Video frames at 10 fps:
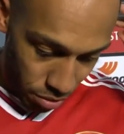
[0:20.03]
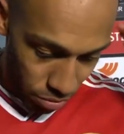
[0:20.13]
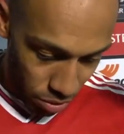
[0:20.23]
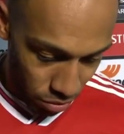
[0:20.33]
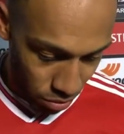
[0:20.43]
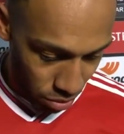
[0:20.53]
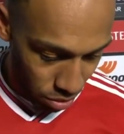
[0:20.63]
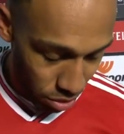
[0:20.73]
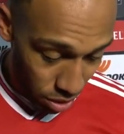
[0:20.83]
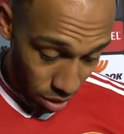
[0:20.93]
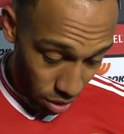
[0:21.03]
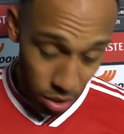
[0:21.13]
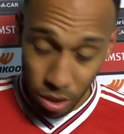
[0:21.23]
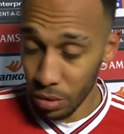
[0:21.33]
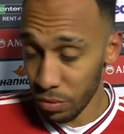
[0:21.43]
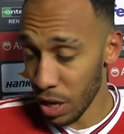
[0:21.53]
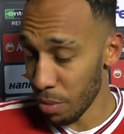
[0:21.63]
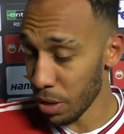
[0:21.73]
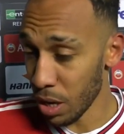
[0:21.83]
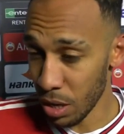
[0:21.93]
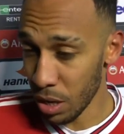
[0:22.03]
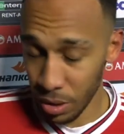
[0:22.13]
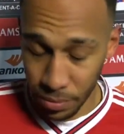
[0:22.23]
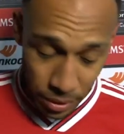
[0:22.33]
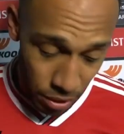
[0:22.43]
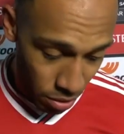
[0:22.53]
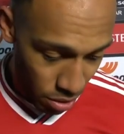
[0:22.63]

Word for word: was a tough game again, and